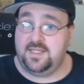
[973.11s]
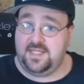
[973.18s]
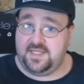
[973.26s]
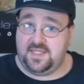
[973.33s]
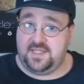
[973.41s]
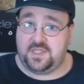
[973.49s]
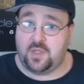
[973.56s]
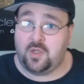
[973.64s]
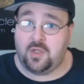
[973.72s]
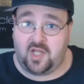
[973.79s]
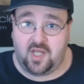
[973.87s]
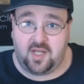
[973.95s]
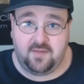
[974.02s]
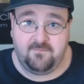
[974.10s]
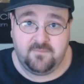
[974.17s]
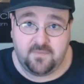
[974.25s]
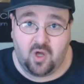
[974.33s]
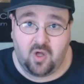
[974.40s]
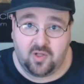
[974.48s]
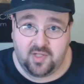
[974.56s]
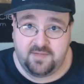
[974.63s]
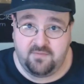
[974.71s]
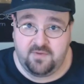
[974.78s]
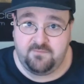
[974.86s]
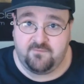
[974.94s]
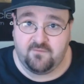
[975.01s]
this is an all day
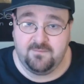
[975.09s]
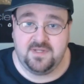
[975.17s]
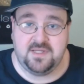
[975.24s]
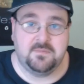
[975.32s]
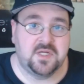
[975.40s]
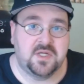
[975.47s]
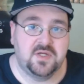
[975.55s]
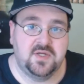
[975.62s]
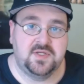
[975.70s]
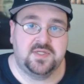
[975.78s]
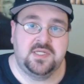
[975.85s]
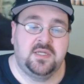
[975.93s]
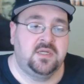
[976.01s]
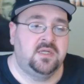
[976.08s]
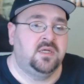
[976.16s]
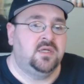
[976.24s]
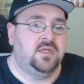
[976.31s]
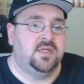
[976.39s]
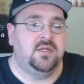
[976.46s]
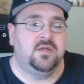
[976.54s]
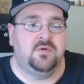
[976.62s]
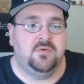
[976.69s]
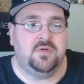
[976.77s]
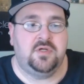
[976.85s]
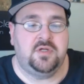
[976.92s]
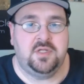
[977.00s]
vape for me because, you
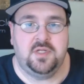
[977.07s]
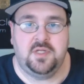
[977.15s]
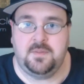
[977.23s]
know,